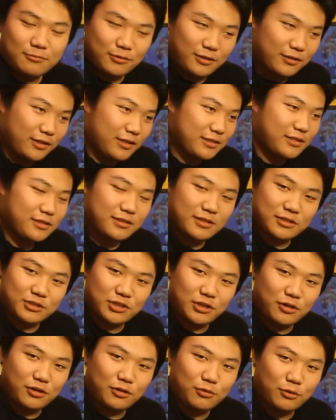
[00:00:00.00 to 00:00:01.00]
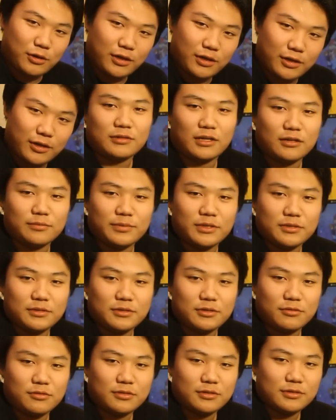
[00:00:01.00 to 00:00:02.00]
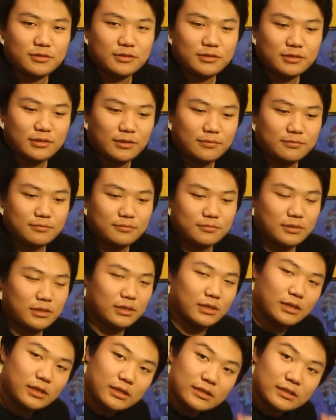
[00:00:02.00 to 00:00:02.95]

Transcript: well, this is the show where I'll be doing some